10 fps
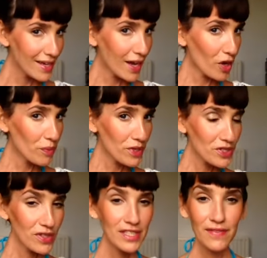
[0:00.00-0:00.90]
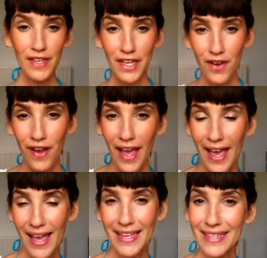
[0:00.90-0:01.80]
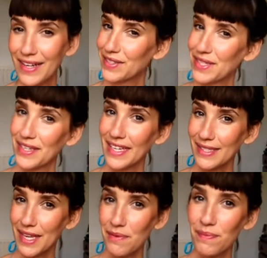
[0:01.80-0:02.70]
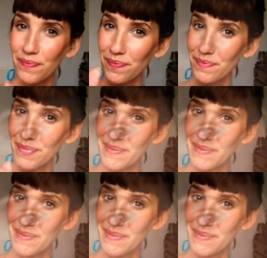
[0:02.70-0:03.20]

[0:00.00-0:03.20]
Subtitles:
I hope you enjoyed this video, and I'll see you next time. Bye